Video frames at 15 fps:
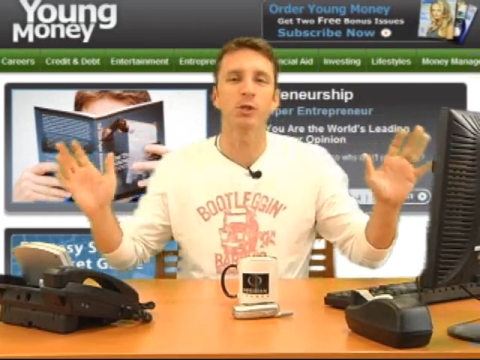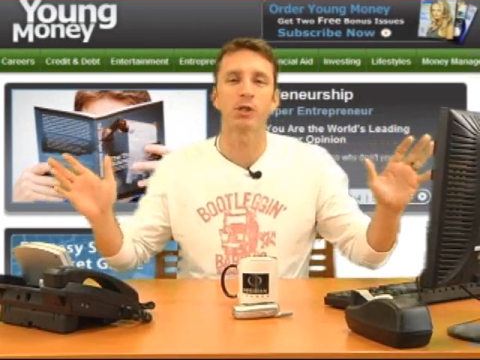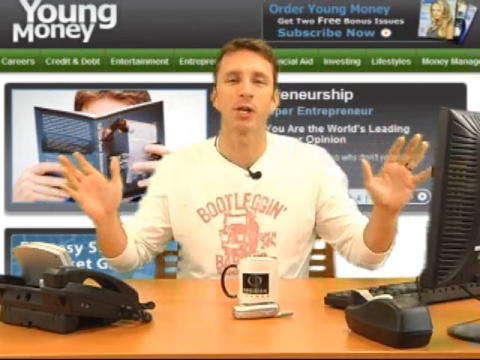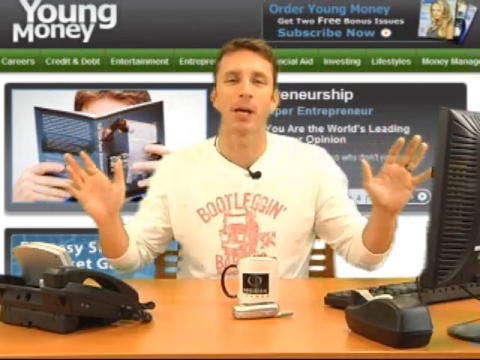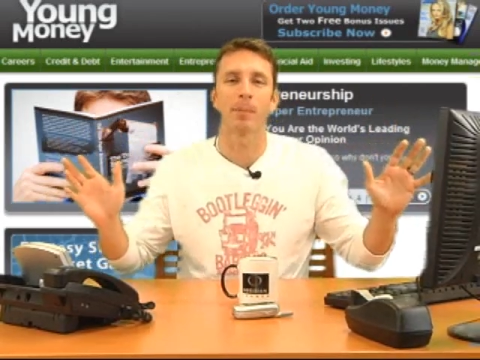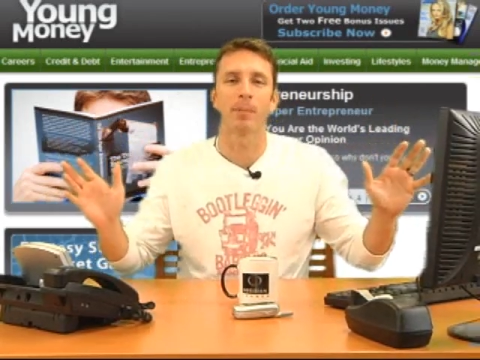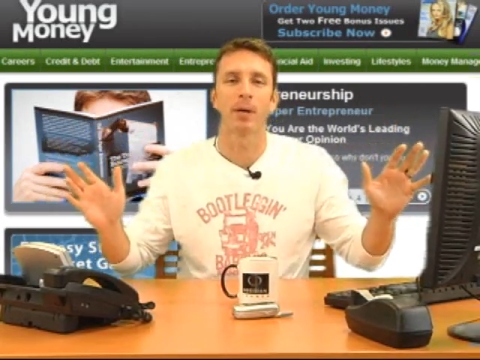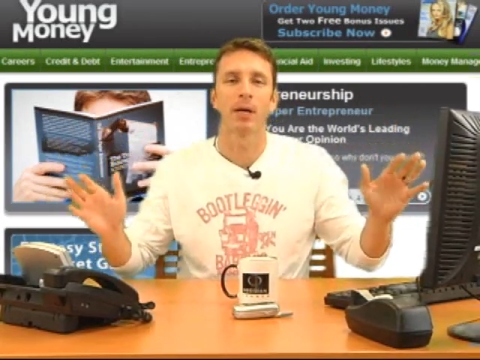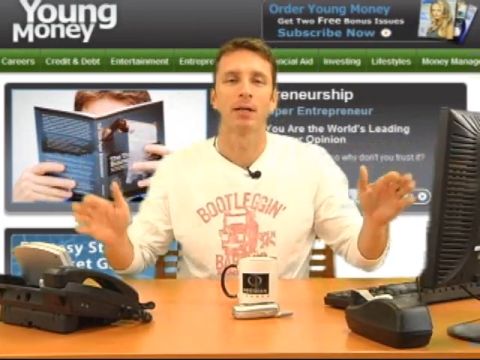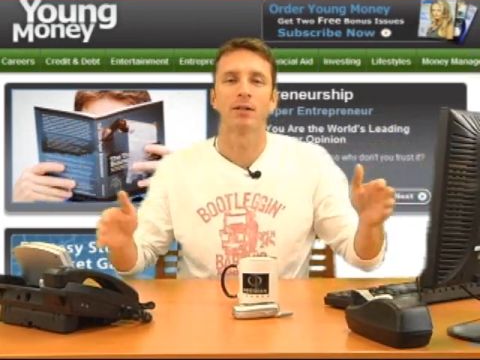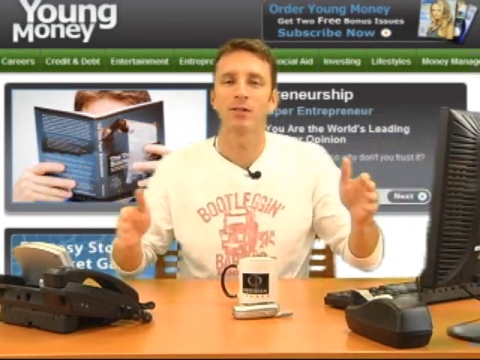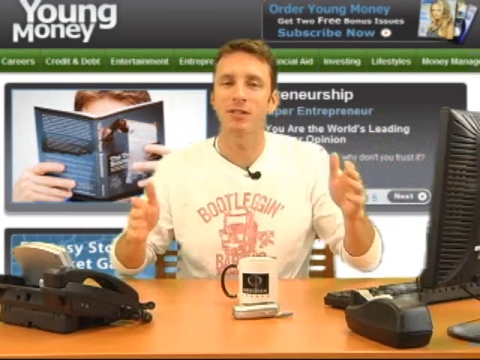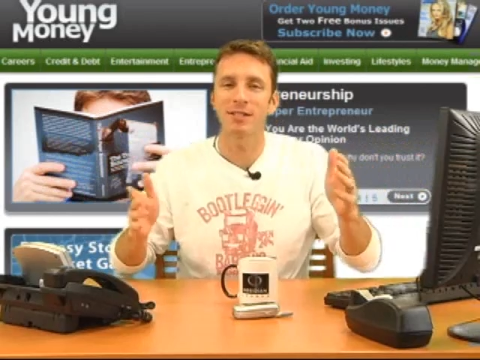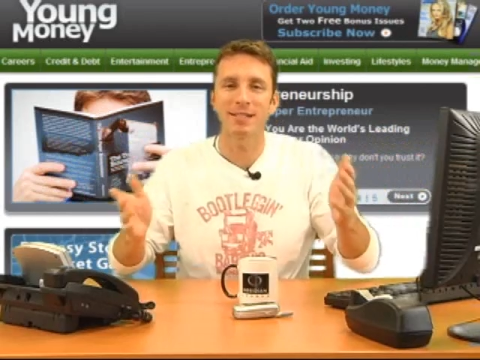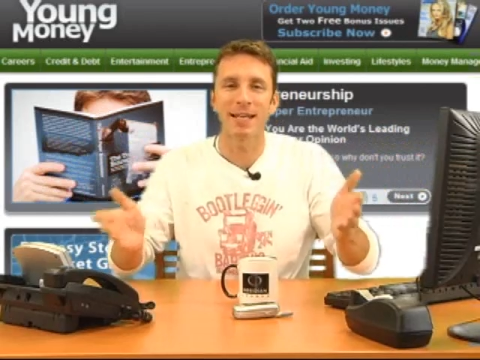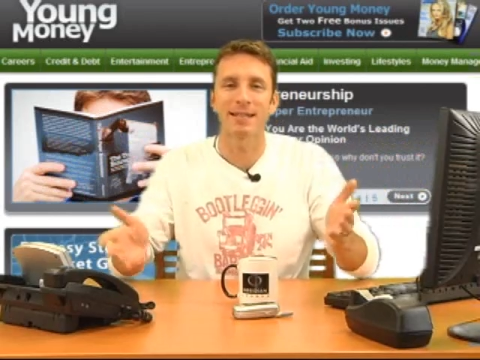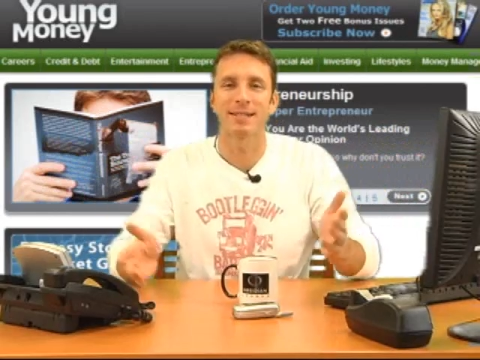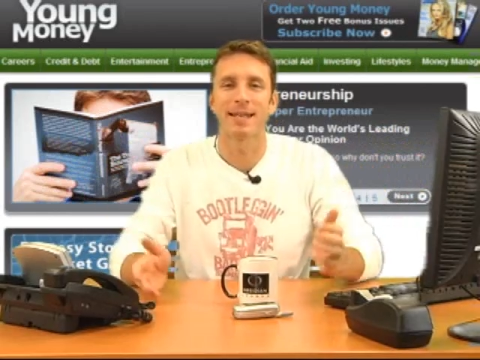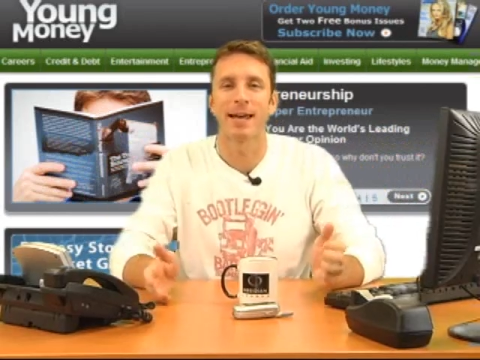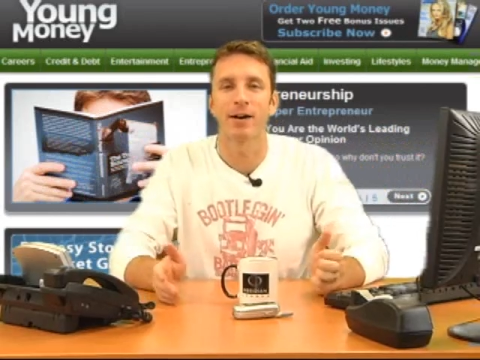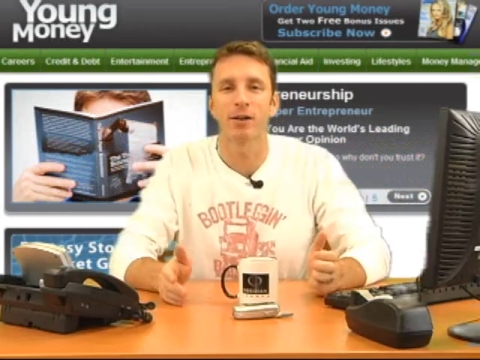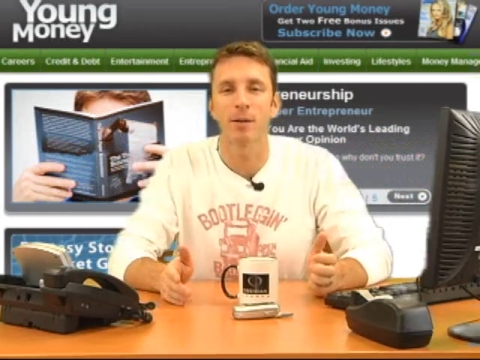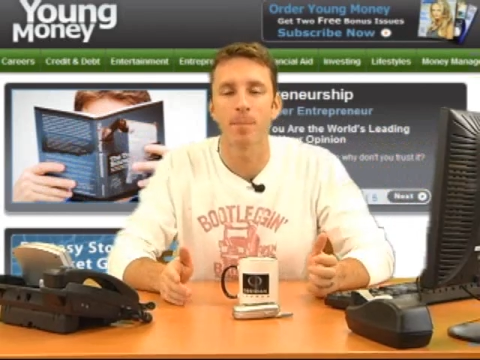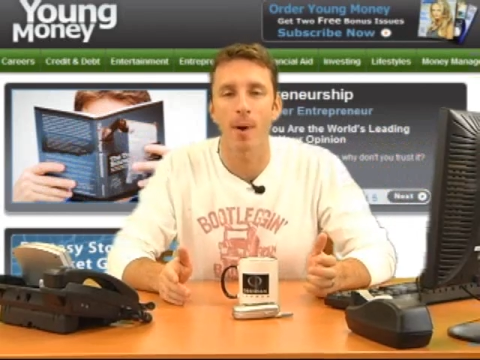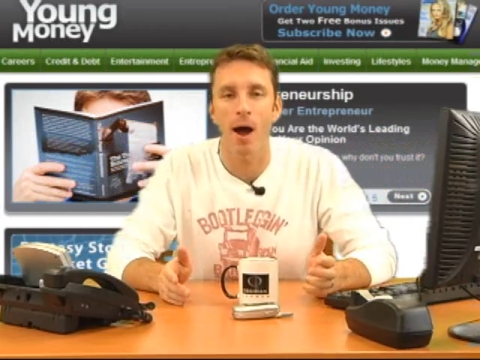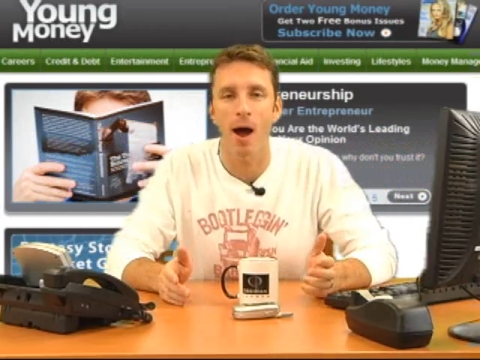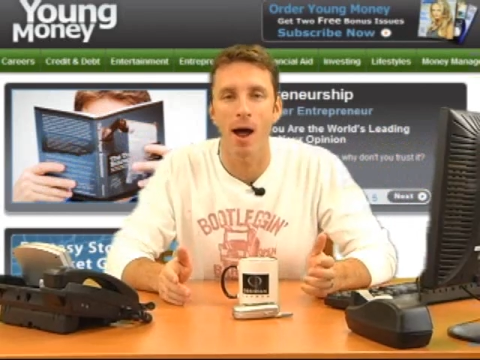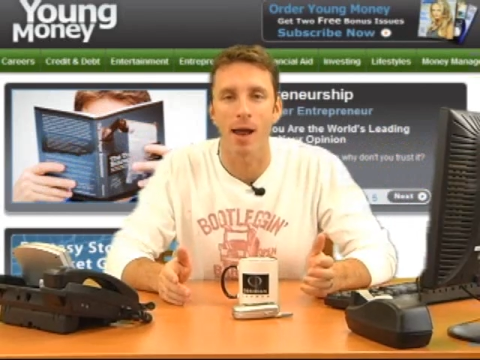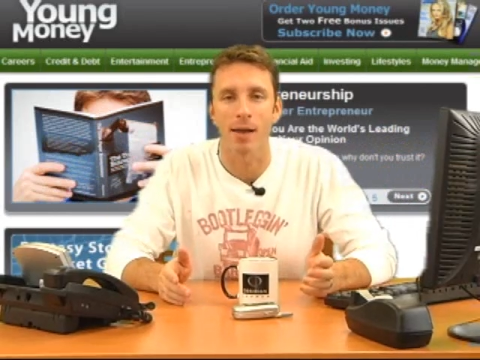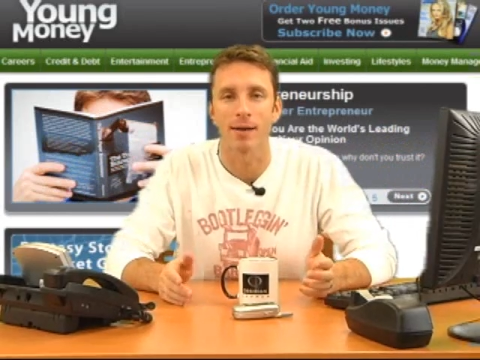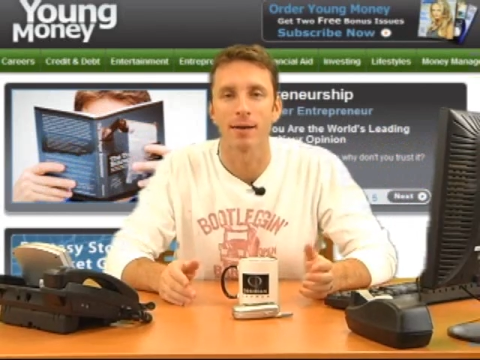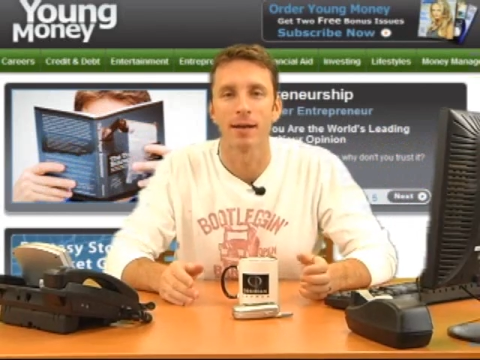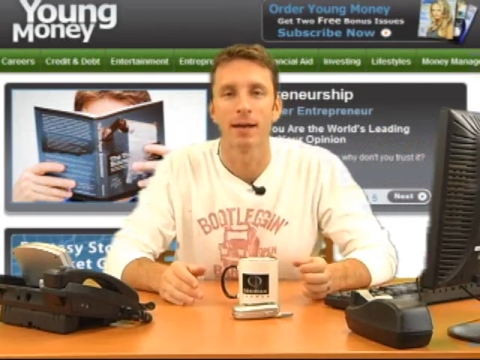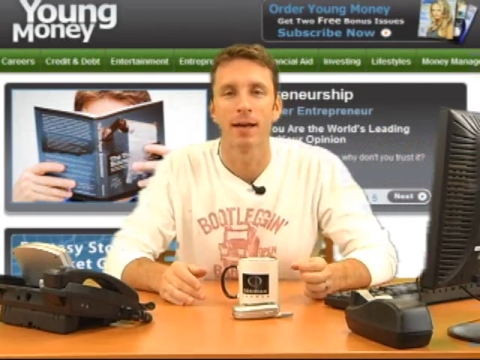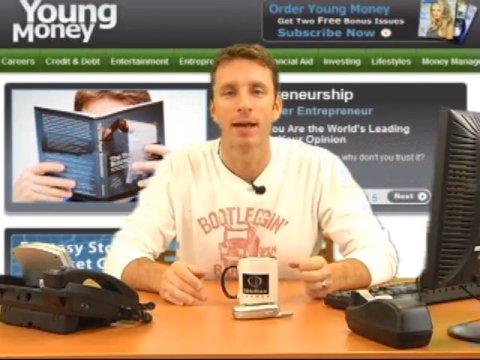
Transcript: ship just to set sail in a pond.